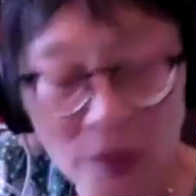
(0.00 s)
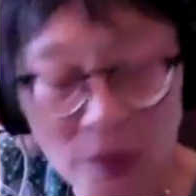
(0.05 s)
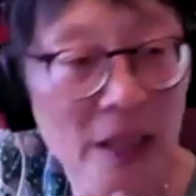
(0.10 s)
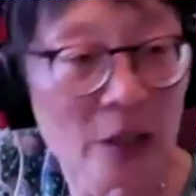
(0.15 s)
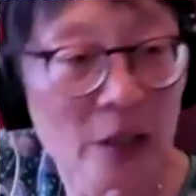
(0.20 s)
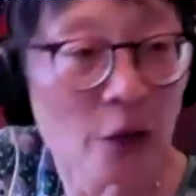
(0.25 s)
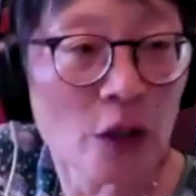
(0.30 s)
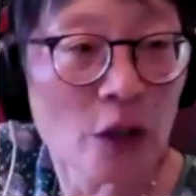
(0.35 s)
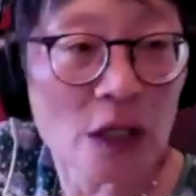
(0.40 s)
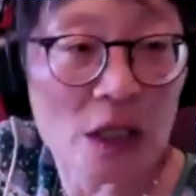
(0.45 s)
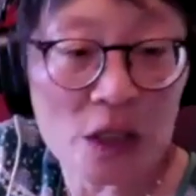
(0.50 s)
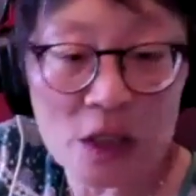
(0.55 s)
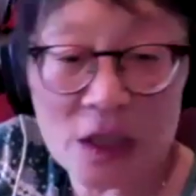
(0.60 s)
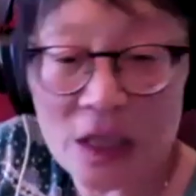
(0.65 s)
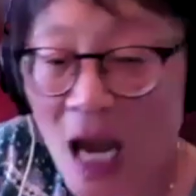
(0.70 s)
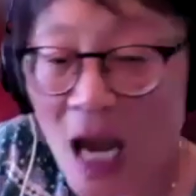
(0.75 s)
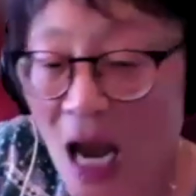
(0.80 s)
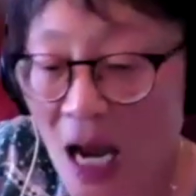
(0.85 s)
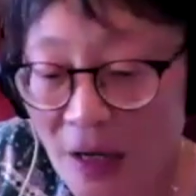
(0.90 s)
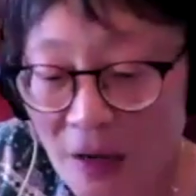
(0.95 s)
like the
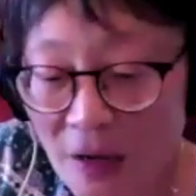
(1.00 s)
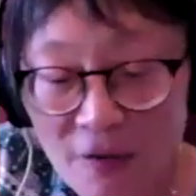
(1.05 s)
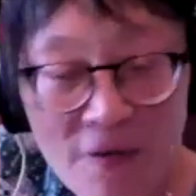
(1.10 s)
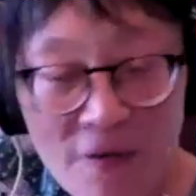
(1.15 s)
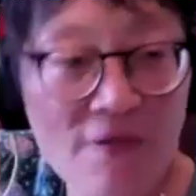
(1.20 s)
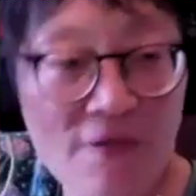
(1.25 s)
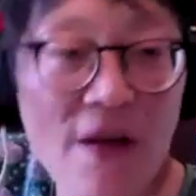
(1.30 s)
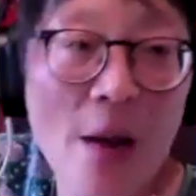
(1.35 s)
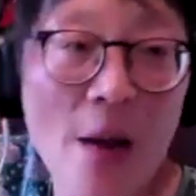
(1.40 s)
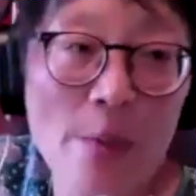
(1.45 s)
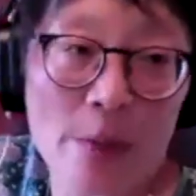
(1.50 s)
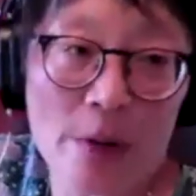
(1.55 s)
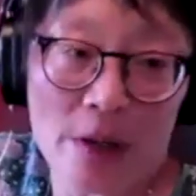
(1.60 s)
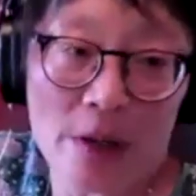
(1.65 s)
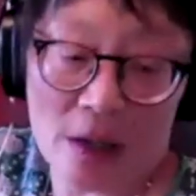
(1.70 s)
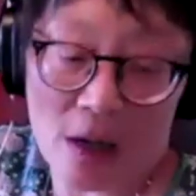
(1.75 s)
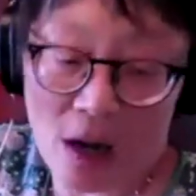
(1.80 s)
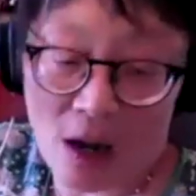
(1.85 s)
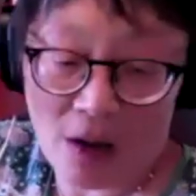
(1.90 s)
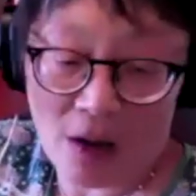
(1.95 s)
entire
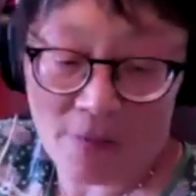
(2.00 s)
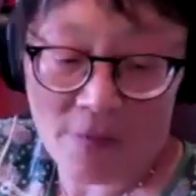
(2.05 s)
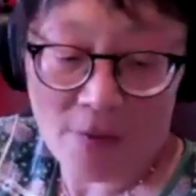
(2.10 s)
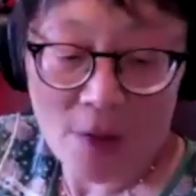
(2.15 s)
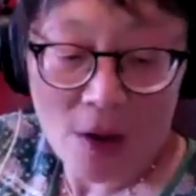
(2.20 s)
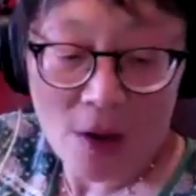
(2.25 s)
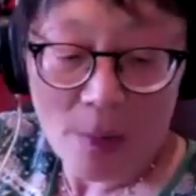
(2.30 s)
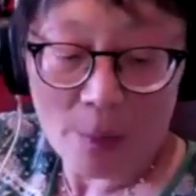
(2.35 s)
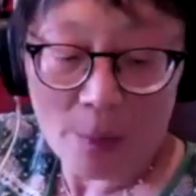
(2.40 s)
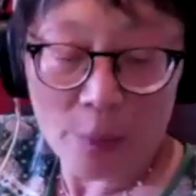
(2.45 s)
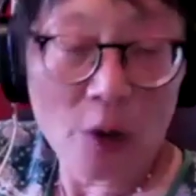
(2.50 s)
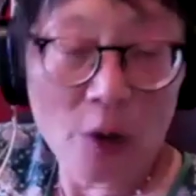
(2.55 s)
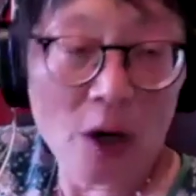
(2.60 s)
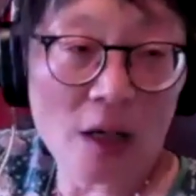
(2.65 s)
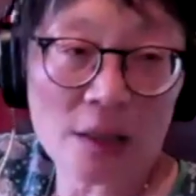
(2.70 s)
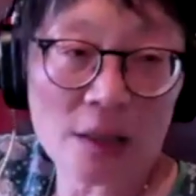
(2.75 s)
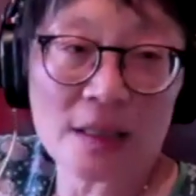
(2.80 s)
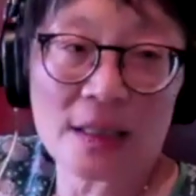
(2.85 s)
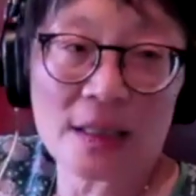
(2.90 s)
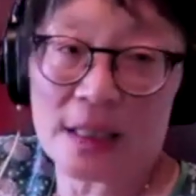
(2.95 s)
fabric of
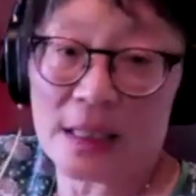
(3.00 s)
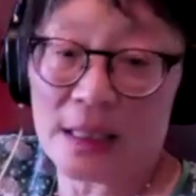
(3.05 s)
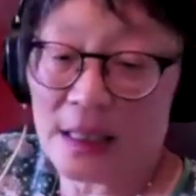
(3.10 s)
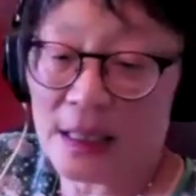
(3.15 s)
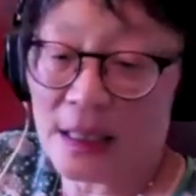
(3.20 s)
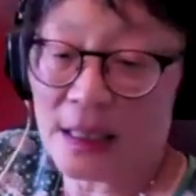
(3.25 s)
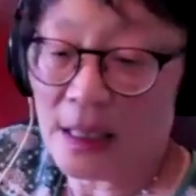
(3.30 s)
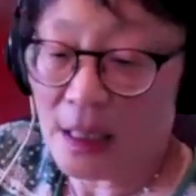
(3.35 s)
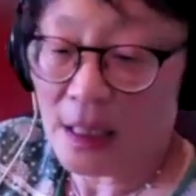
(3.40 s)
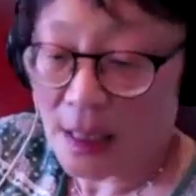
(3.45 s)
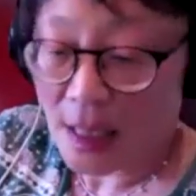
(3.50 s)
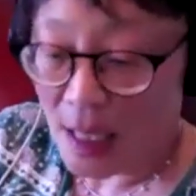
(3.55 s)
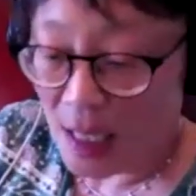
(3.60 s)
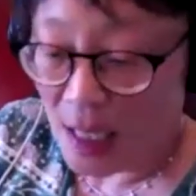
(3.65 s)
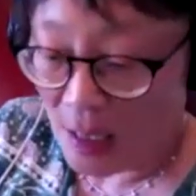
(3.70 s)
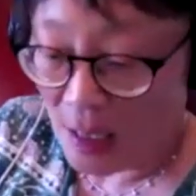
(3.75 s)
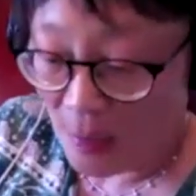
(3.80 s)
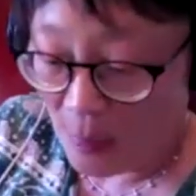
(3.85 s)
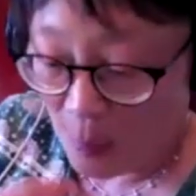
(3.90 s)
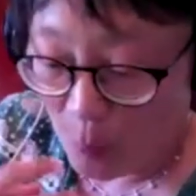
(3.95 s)
Protestant
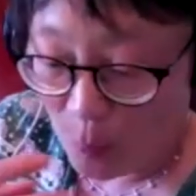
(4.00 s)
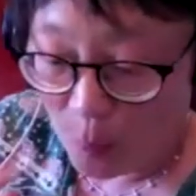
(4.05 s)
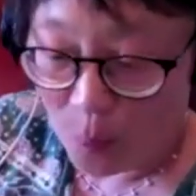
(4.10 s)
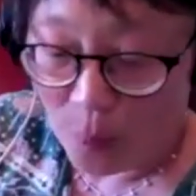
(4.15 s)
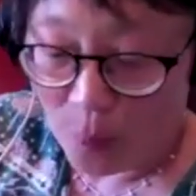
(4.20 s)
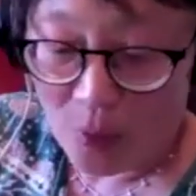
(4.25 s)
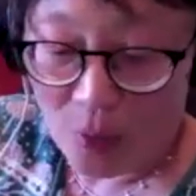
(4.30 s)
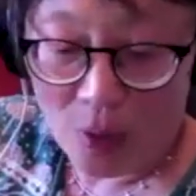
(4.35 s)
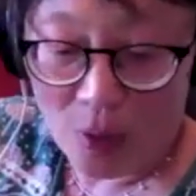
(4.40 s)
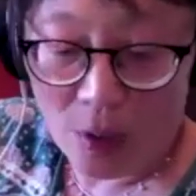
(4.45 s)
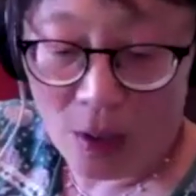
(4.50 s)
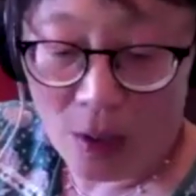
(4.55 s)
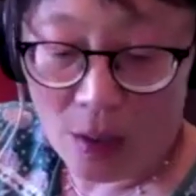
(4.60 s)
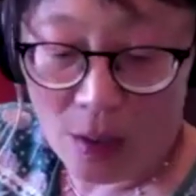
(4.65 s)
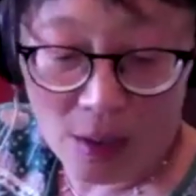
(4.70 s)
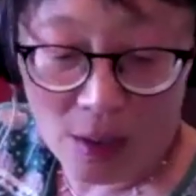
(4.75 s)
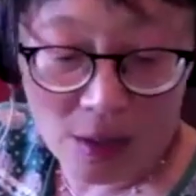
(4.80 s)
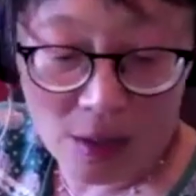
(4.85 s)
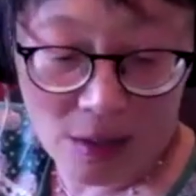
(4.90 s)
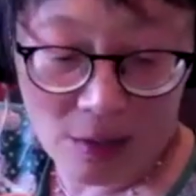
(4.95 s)
um,
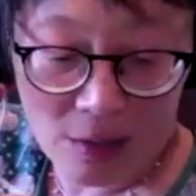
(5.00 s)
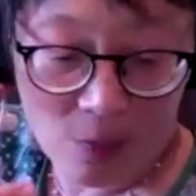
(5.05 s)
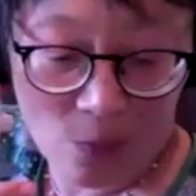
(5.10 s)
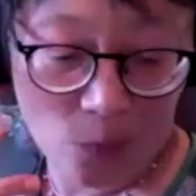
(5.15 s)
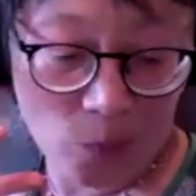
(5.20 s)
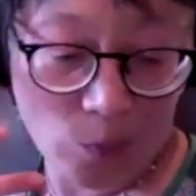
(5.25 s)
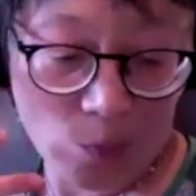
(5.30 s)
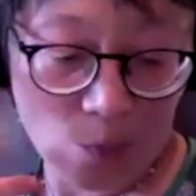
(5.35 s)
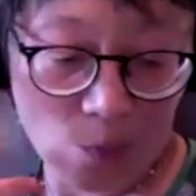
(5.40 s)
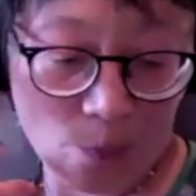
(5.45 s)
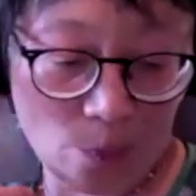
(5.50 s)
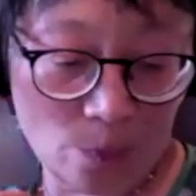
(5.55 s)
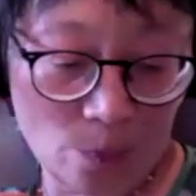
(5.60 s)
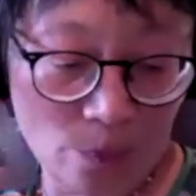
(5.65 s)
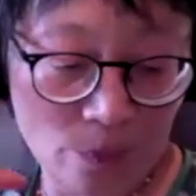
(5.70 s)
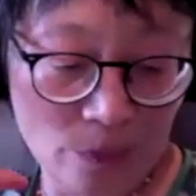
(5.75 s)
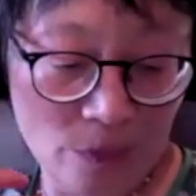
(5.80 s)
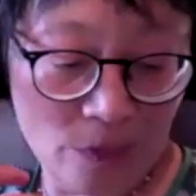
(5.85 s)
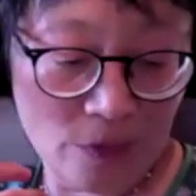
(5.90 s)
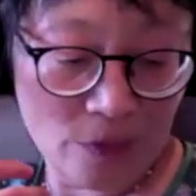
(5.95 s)
um,
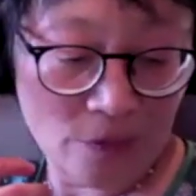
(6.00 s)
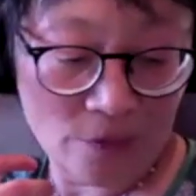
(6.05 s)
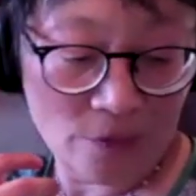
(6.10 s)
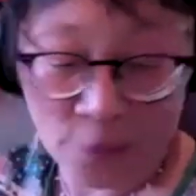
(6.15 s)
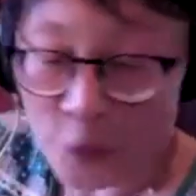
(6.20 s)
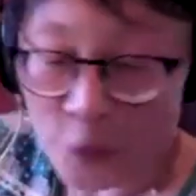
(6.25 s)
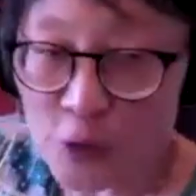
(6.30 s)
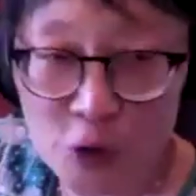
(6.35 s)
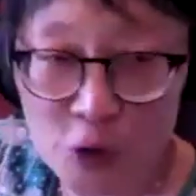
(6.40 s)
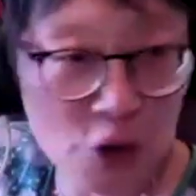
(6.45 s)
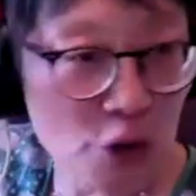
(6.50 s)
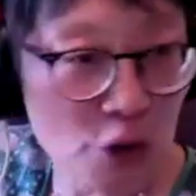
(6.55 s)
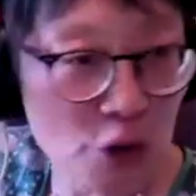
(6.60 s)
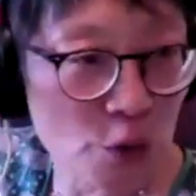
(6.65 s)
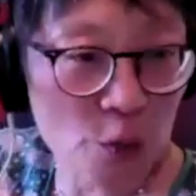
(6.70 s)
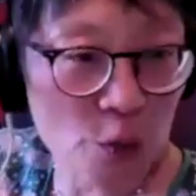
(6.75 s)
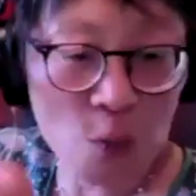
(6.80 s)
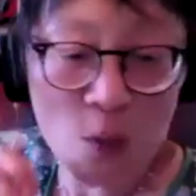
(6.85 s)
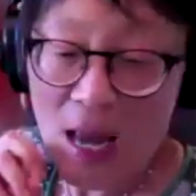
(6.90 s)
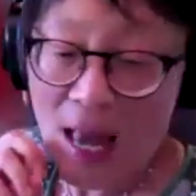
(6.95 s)

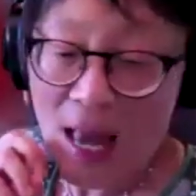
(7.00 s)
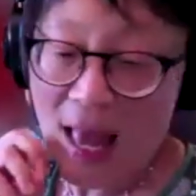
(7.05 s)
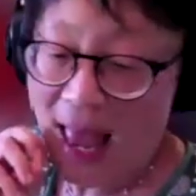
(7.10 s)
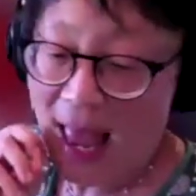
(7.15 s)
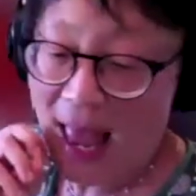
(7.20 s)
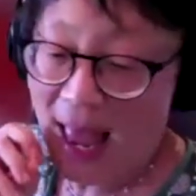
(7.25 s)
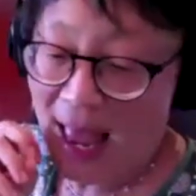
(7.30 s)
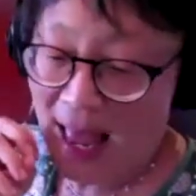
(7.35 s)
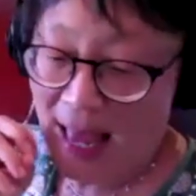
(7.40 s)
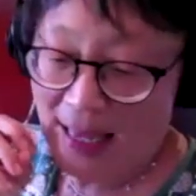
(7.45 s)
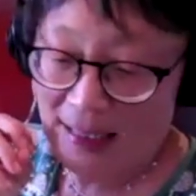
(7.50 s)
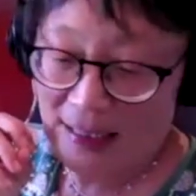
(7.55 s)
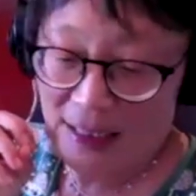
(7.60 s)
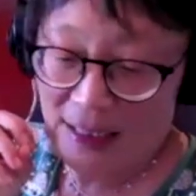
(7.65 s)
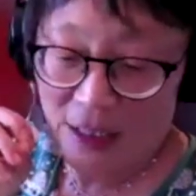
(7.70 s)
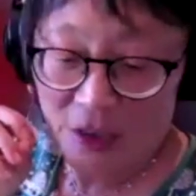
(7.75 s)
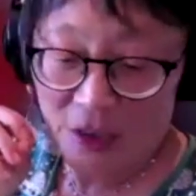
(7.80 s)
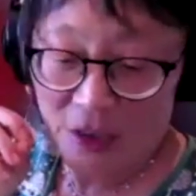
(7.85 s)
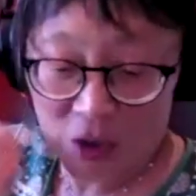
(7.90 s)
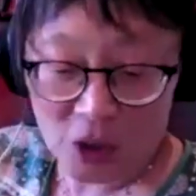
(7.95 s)
virtue
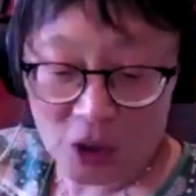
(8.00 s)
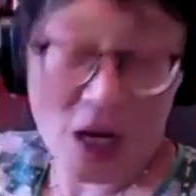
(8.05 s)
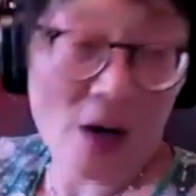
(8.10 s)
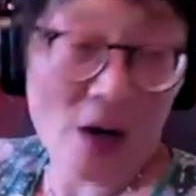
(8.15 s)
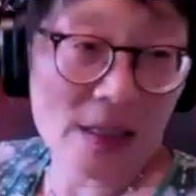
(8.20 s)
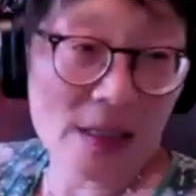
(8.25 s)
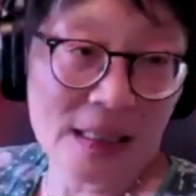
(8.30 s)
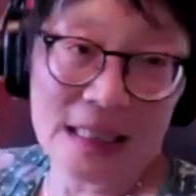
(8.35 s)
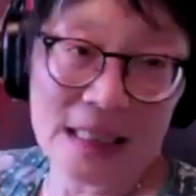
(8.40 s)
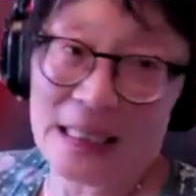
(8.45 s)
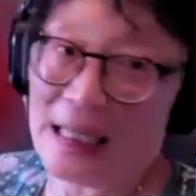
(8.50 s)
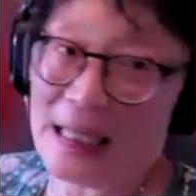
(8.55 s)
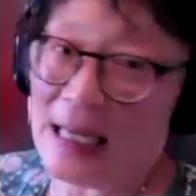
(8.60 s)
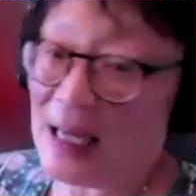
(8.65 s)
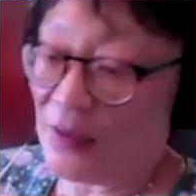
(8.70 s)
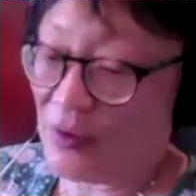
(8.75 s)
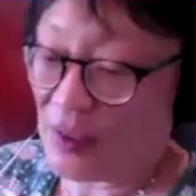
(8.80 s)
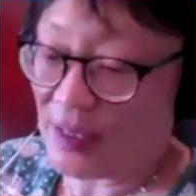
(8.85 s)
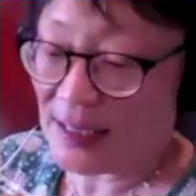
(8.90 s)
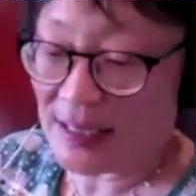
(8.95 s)
and charity,
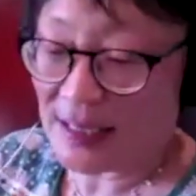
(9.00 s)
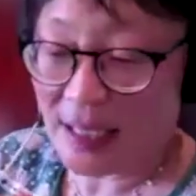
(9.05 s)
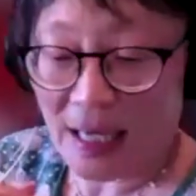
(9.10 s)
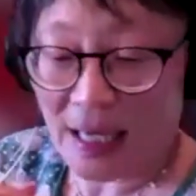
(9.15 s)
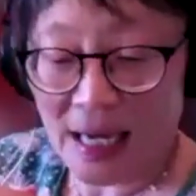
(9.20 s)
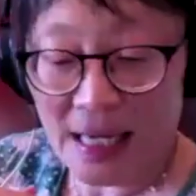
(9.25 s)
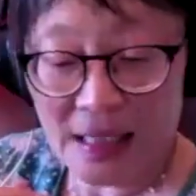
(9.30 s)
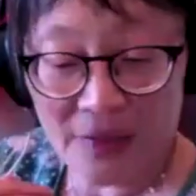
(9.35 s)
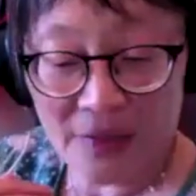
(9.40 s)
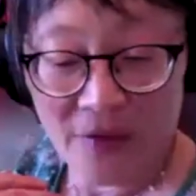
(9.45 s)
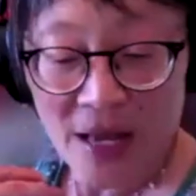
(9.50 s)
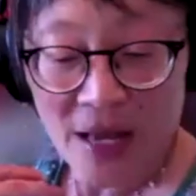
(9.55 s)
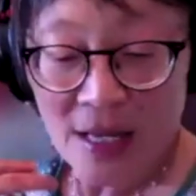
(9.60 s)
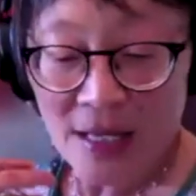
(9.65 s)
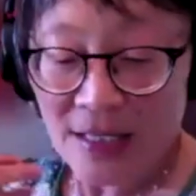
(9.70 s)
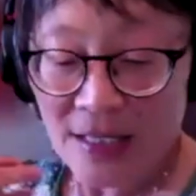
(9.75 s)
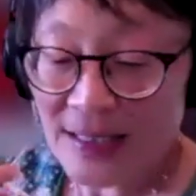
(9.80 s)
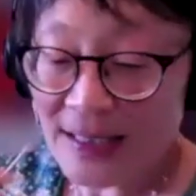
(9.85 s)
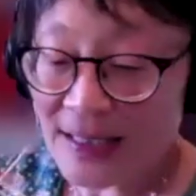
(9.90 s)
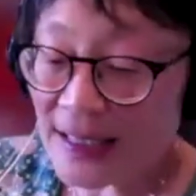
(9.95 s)
and this kind of
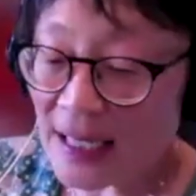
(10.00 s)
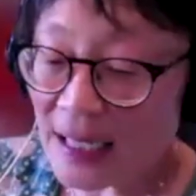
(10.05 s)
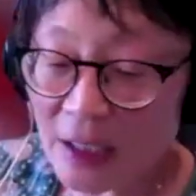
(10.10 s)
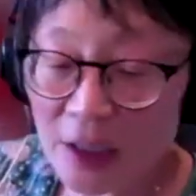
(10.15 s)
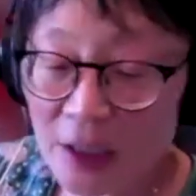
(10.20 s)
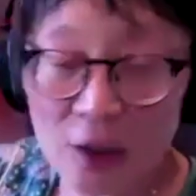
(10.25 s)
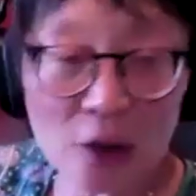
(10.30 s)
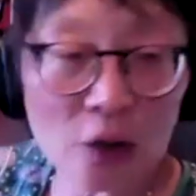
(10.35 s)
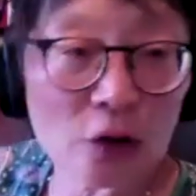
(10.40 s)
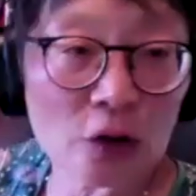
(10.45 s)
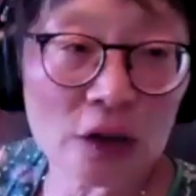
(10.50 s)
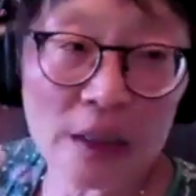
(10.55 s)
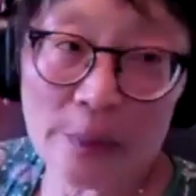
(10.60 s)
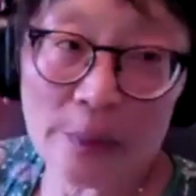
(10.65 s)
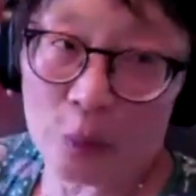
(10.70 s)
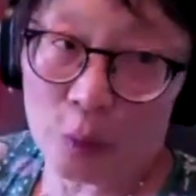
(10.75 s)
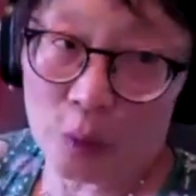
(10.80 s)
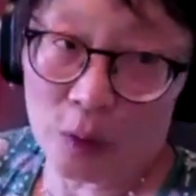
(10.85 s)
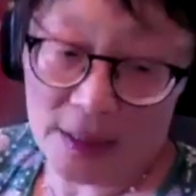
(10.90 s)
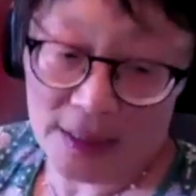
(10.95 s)
secular
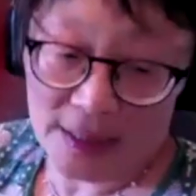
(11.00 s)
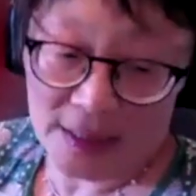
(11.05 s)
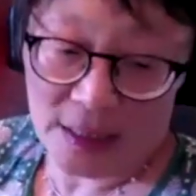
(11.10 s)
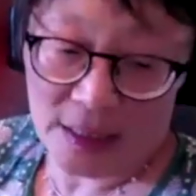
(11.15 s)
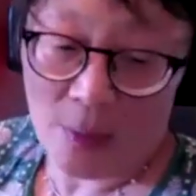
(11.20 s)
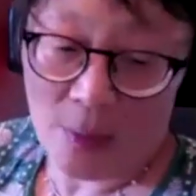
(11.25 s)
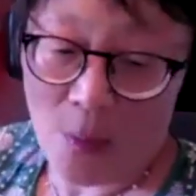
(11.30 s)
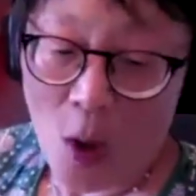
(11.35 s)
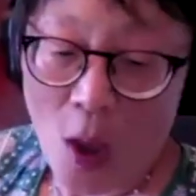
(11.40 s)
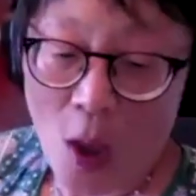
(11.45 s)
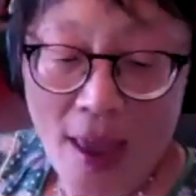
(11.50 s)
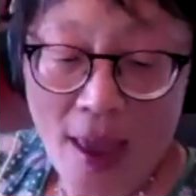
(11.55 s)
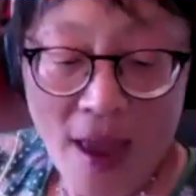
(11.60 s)
liberalism.